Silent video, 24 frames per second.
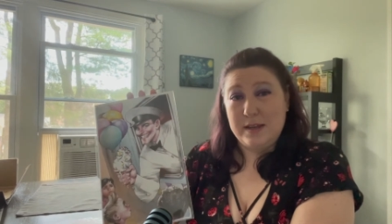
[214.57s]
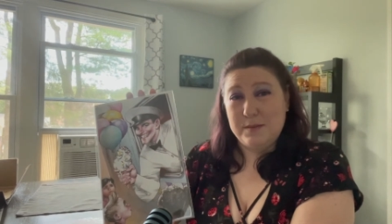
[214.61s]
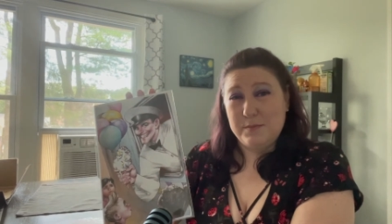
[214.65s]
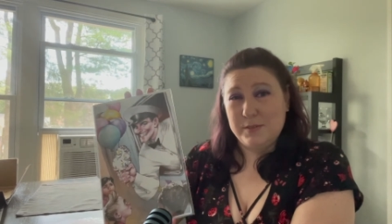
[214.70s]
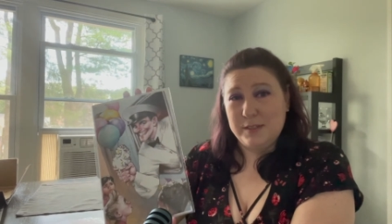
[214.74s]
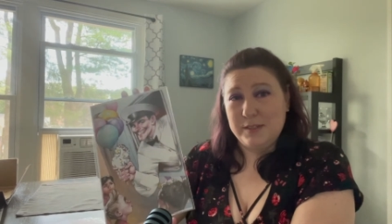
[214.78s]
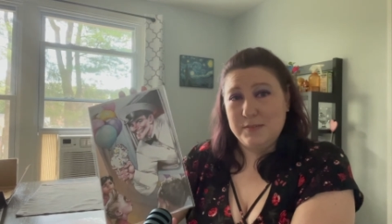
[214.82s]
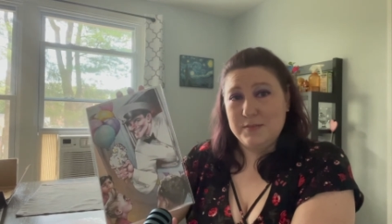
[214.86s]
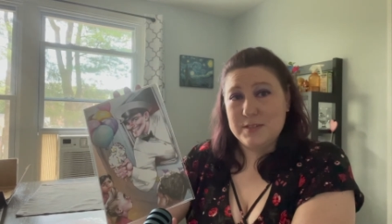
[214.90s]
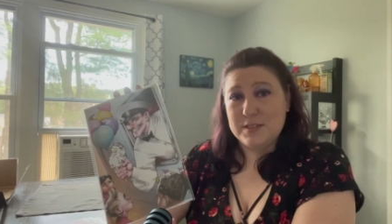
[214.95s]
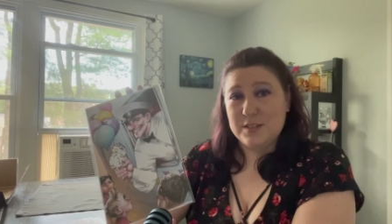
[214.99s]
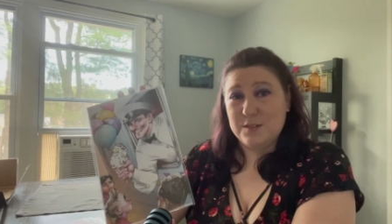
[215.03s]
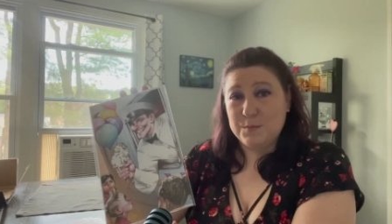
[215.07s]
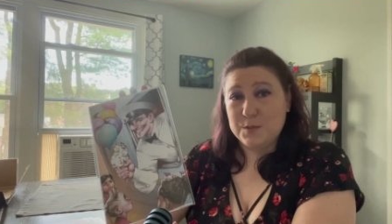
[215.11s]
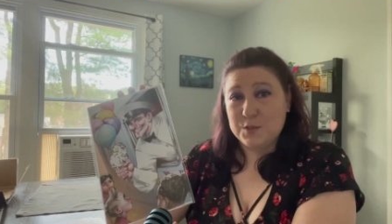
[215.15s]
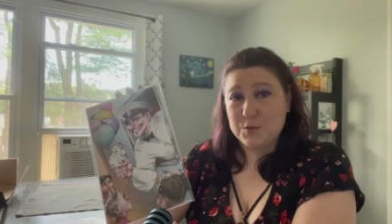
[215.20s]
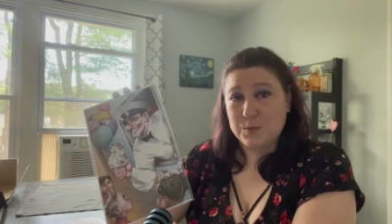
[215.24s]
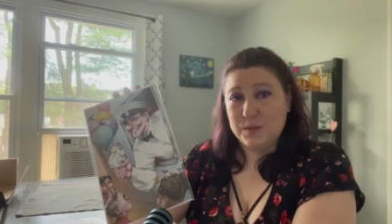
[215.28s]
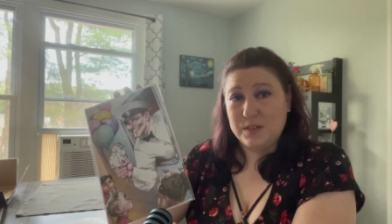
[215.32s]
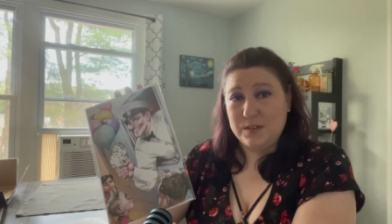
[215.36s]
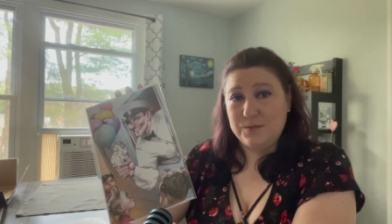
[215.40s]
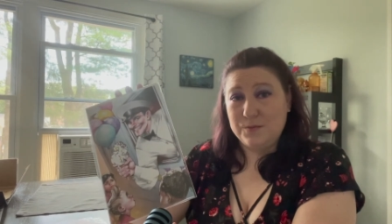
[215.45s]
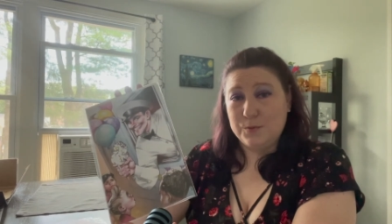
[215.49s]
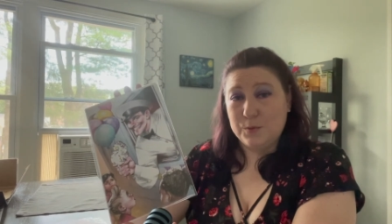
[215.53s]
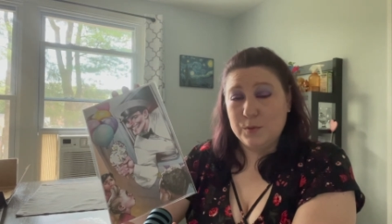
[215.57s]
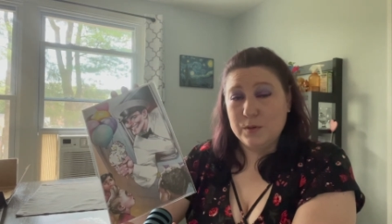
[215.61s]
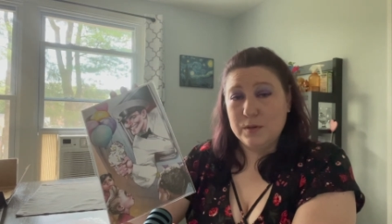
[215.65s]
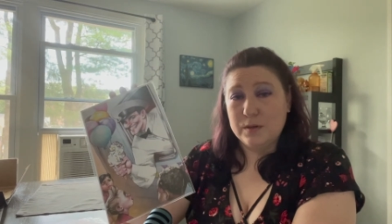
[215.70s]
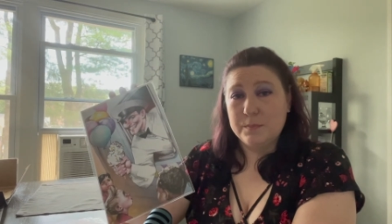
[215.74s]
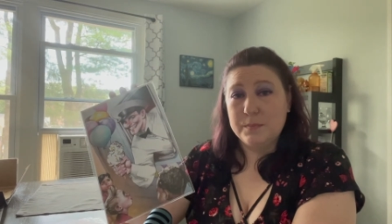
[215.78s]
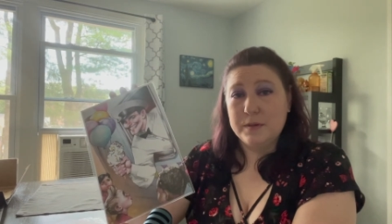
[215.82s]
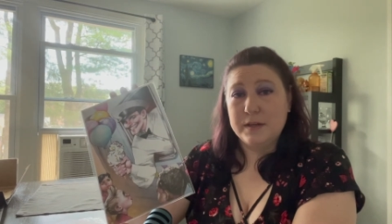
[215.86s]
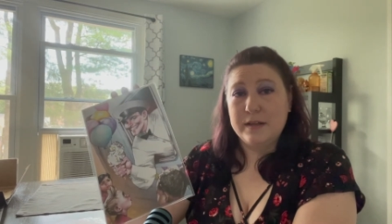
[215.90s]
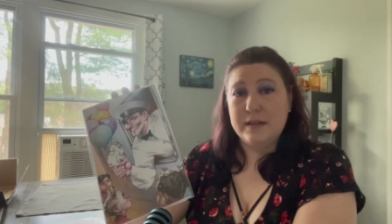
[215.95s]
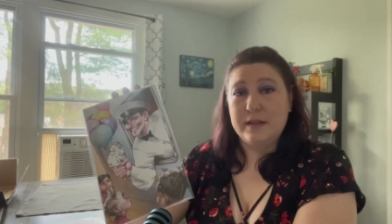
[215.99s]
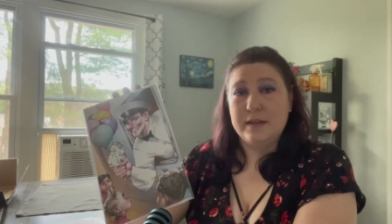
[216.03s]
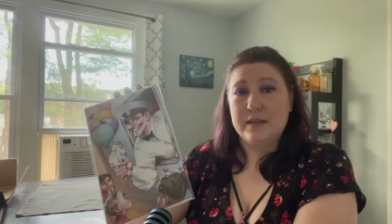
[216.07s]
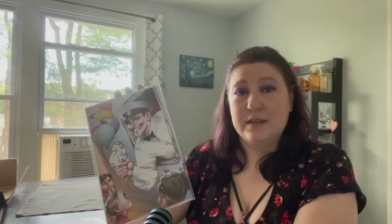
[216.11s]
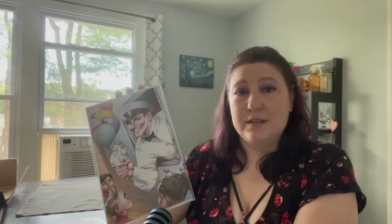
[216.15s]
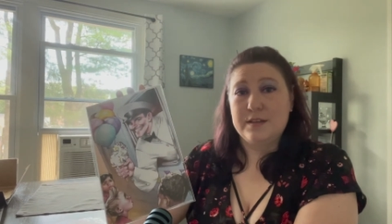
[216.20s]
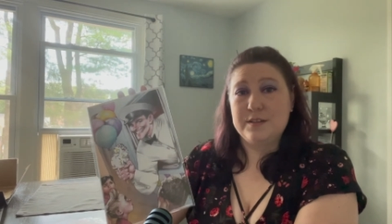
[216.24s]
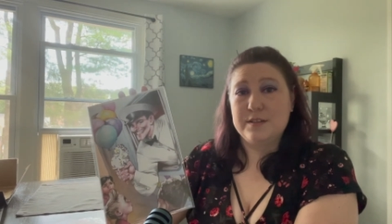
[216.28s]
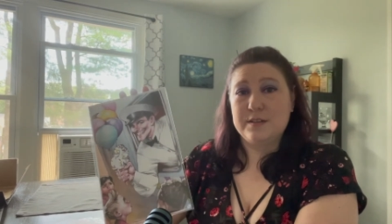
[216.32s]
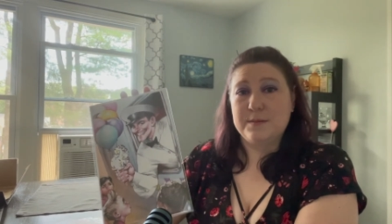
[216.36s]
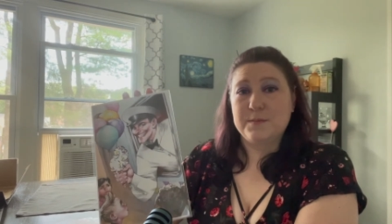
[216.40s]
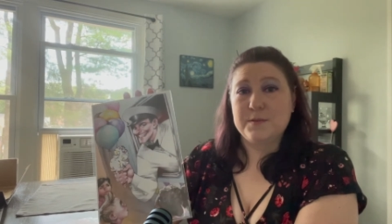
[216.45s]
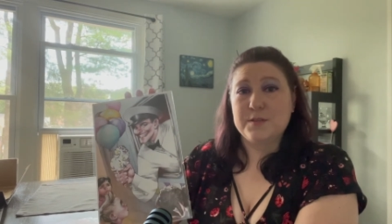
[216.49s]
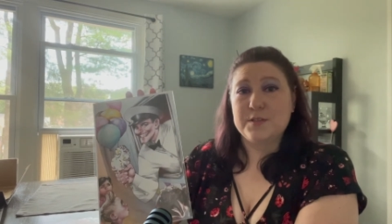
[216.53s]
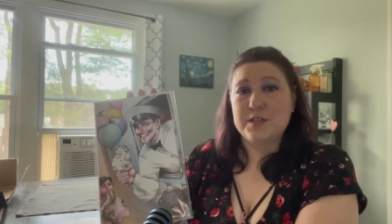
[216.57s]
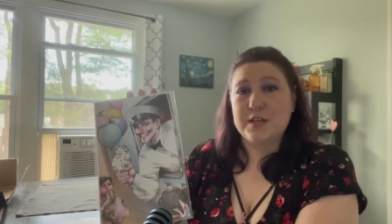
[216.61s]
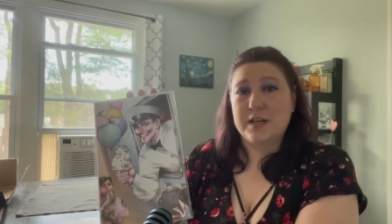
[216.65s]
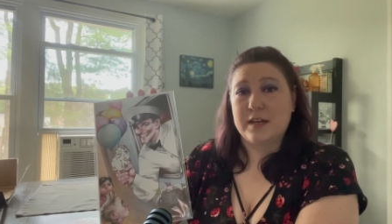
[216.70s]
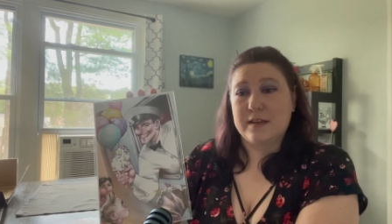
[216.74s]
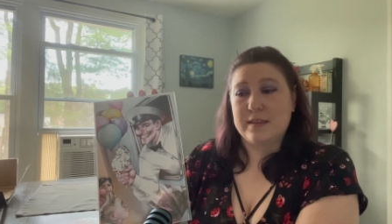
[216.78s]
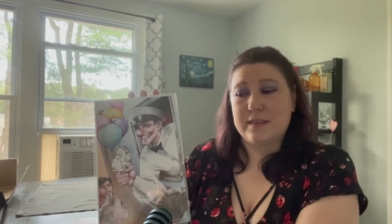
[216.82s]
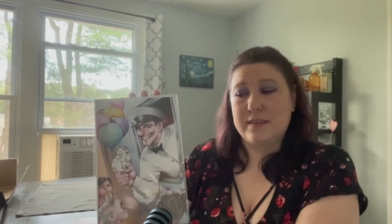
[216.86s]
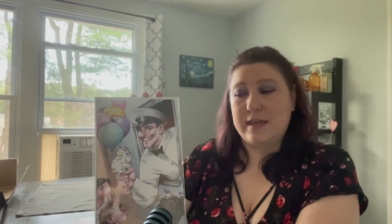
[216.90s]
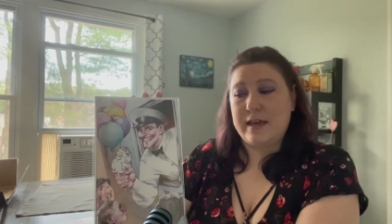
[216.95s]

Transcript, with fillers: I believe it's number 24, but can double check